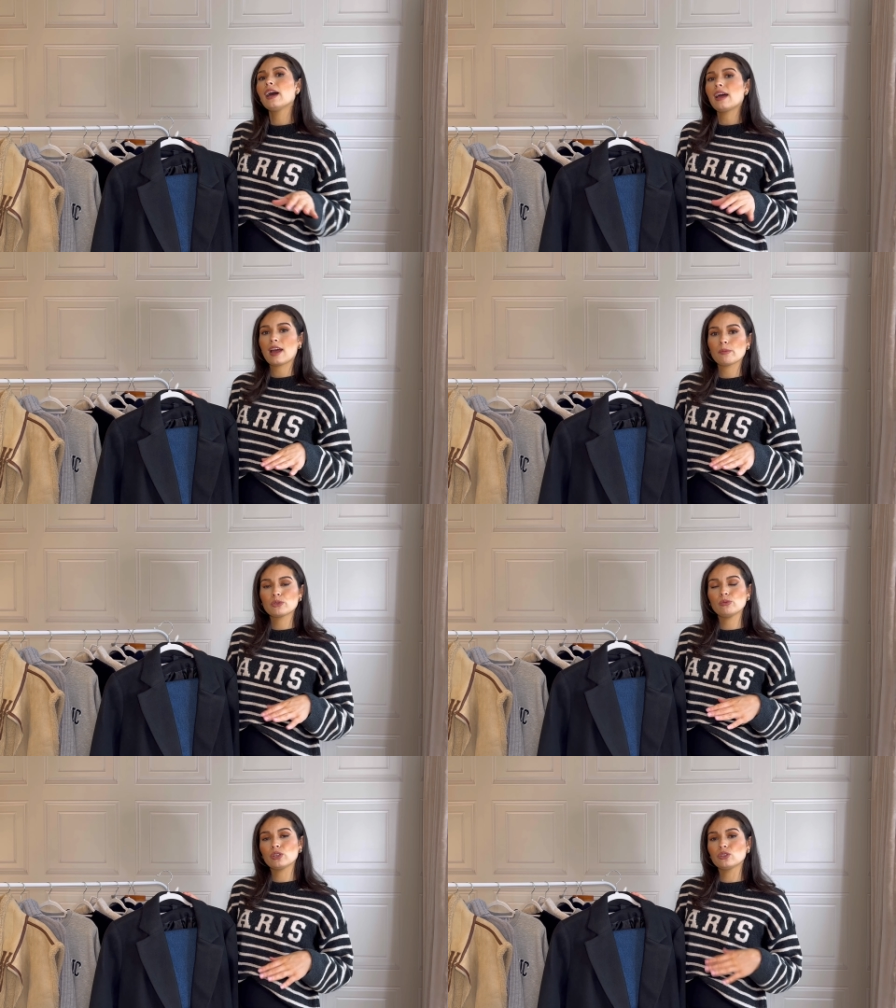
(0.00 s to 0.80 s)

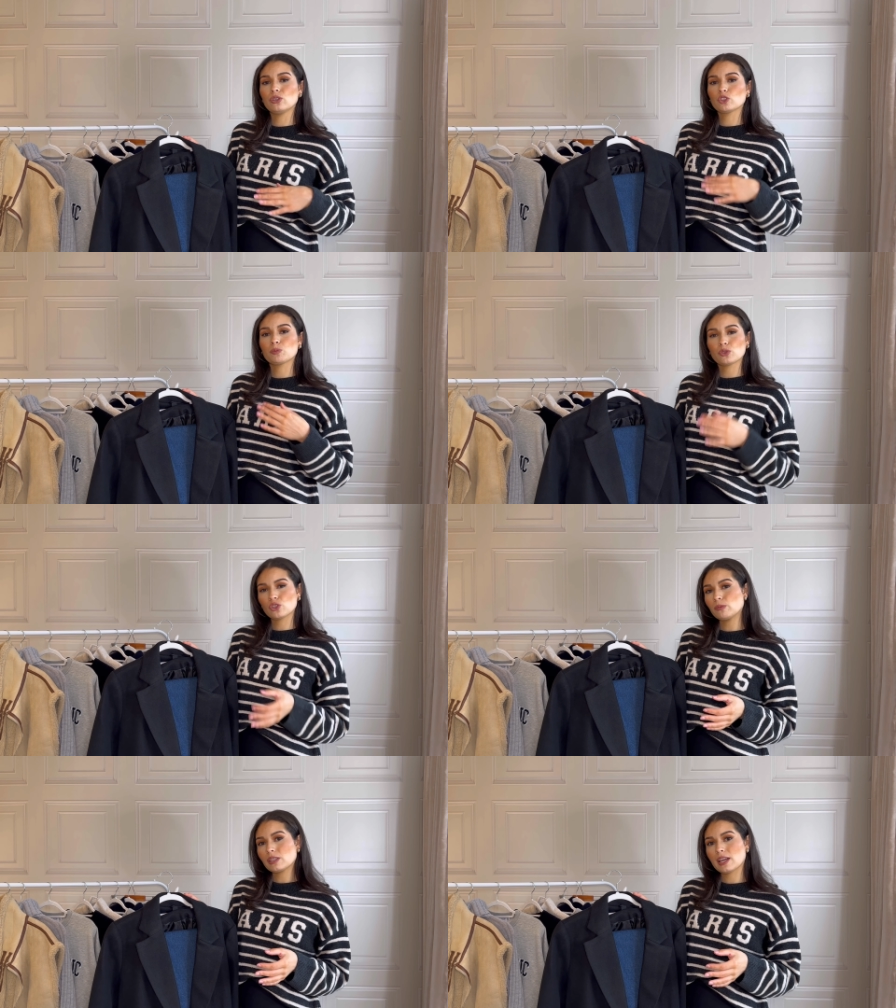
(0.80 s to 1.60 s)
absolutely gorgeous. But
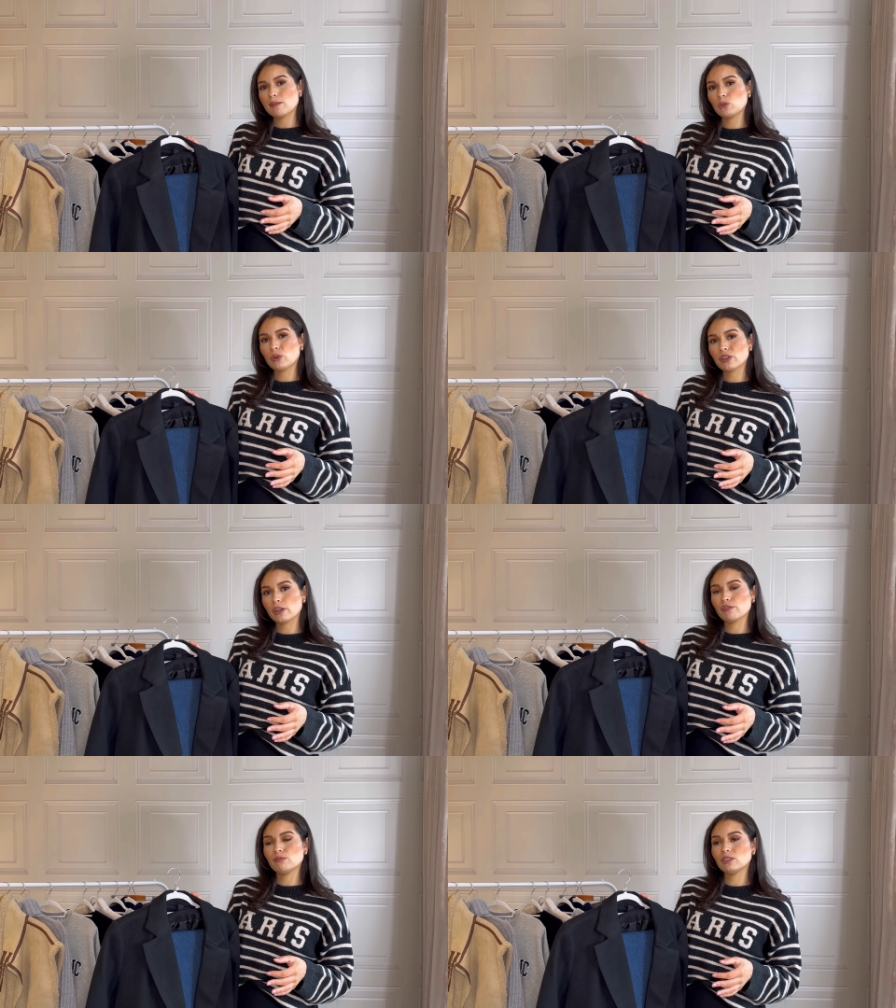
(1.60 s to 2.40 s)
sometimes you want to
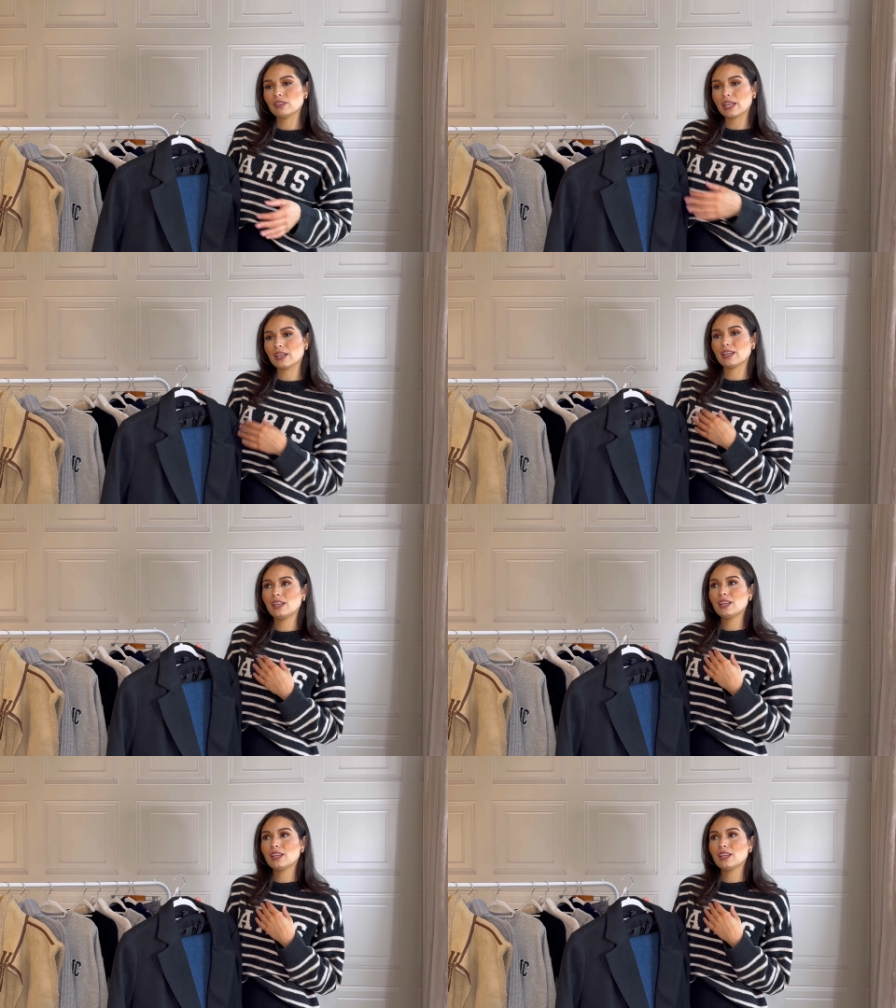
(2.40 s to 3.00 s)
go for more like a